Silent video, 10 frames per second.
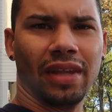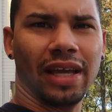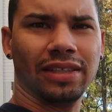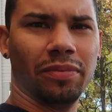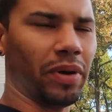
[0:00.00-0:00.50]

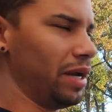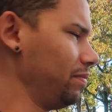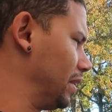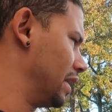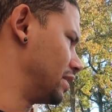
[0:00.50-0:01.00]
nasty
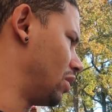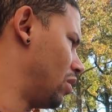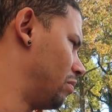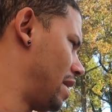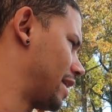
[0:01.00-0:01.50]
pipe that gets
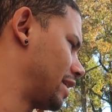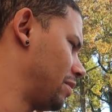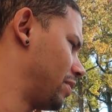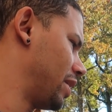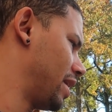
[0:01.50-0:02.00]
all backed
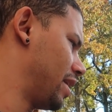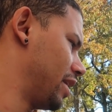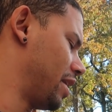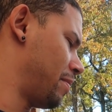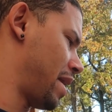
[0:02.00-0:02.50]
up in there,
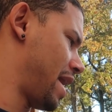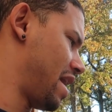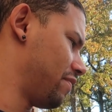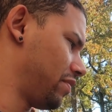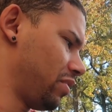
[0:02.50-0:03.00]
and the
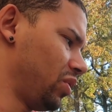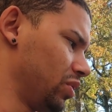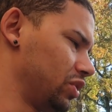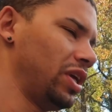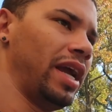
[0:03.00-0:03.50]
MAF
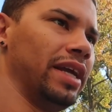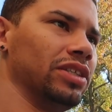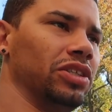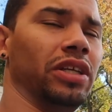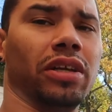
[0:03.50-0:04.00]
oil
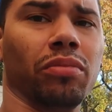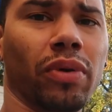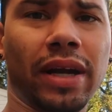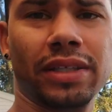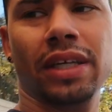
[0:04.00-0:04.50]
change. She did her
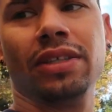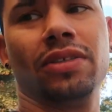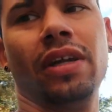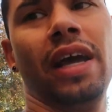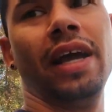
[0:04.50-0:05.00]
brakes
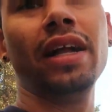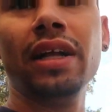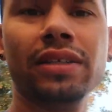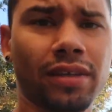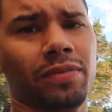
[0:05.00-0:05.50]
yesterday.
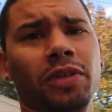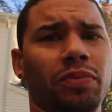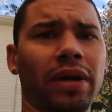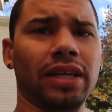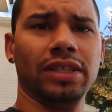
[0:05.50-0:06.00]
6
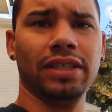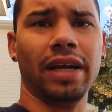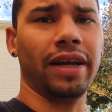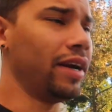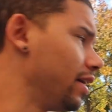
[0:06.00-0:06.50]
months pregnant. She's
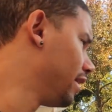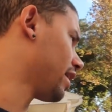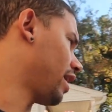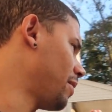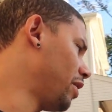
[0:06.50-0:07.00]
out here
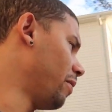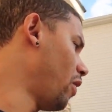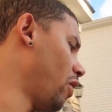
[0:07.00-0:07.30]
climbing all